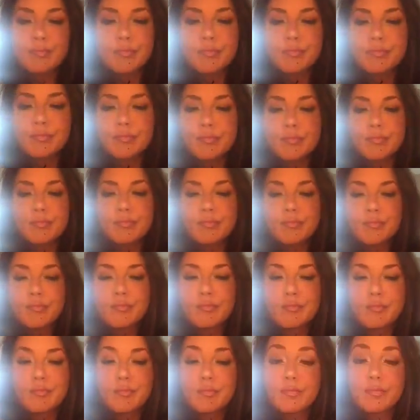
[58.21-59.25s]
All
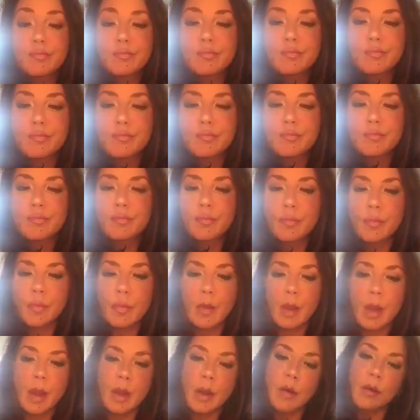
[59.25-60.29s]

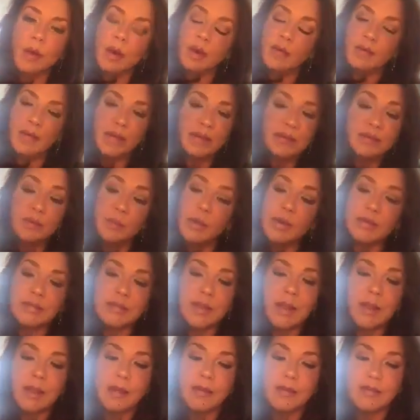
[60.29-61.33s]
right, that's the
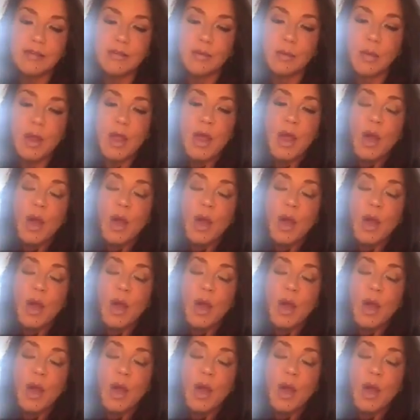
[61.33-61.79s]
best I can do.